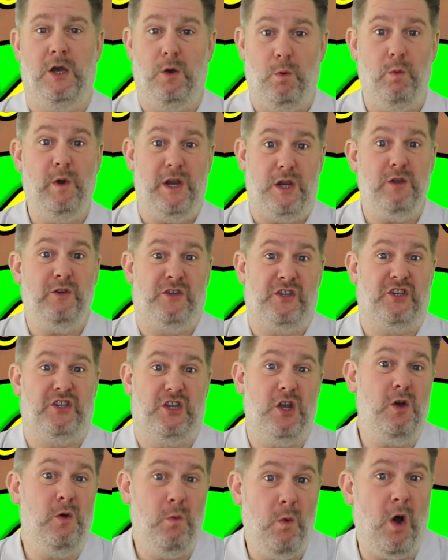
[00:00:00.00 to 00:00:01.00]
Will you
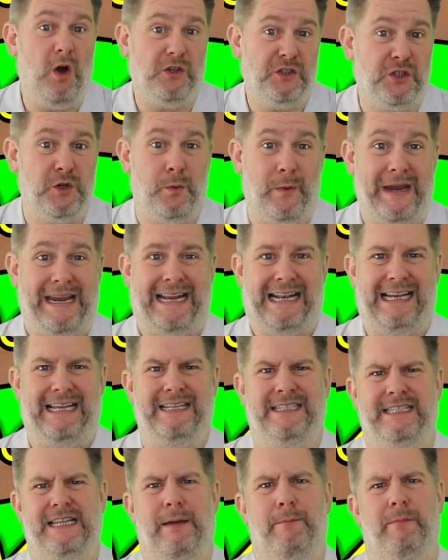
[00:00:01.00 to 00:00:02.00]
still watch a weekly
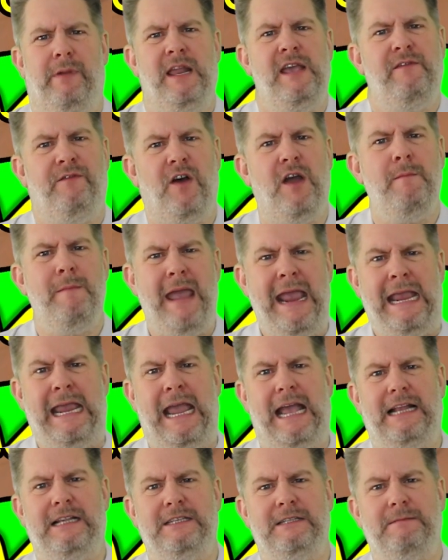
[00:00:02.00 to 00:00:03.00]
assembly if I make
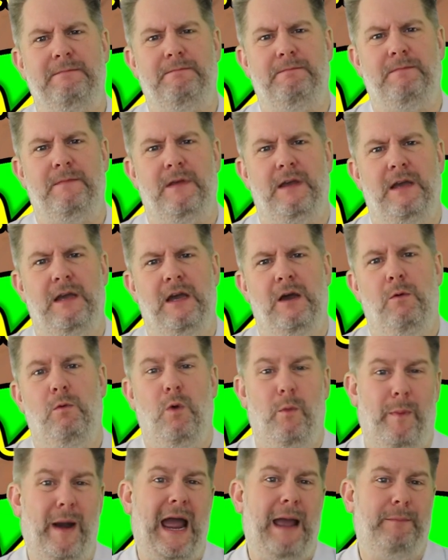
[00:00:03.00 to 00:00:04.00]
it?
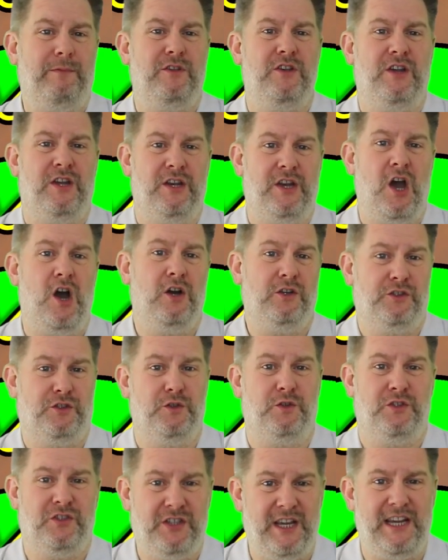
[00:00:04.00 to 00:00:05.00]
Well, perhaps you could ask
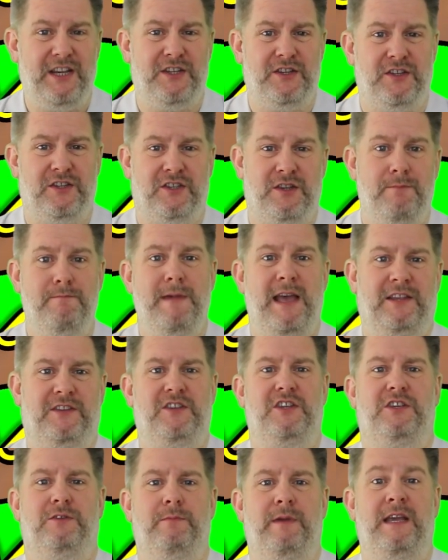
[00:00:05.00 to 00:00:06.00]
your teachers to
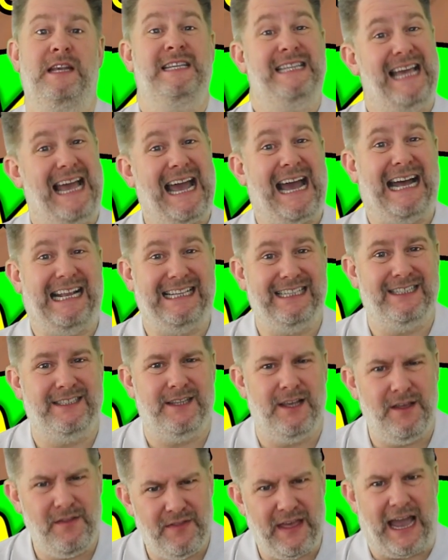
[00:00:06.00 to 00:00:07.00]
message me to
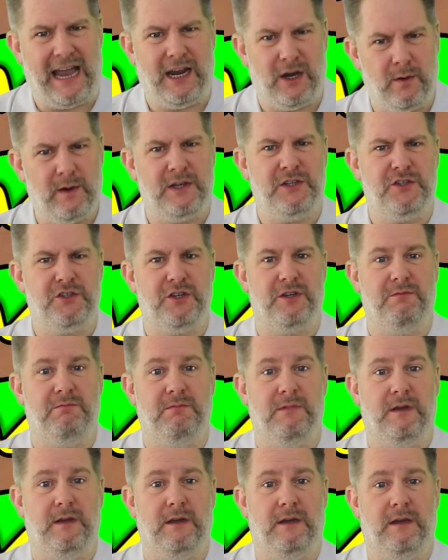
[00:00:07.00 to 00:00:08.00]
answer that question.
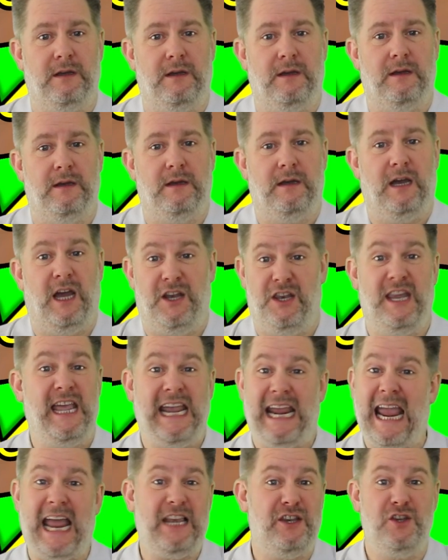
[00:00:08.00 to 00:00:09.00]
And
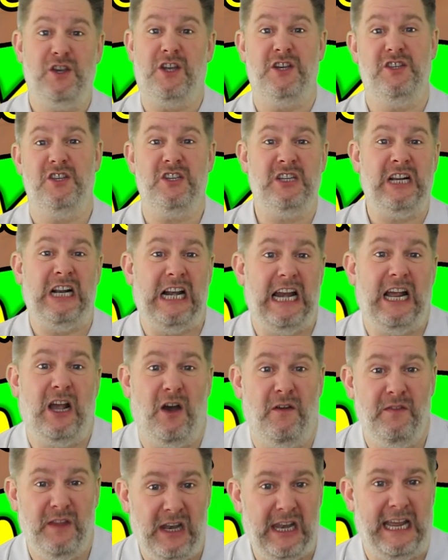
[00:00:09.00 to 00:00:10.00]
again, you can just click
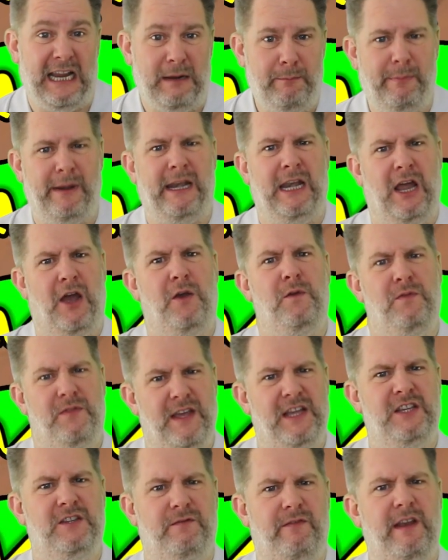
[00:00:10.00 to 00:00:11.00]
on the link below
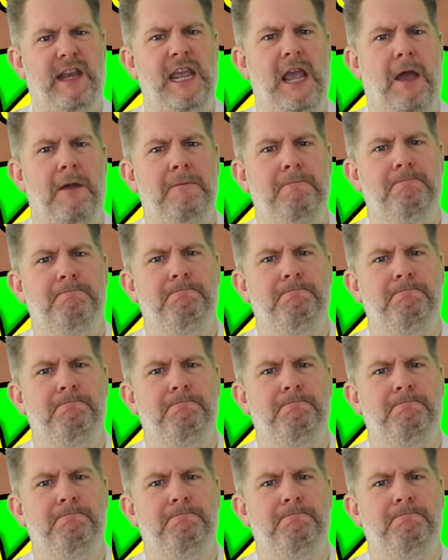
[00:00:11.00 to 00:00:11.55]
this video.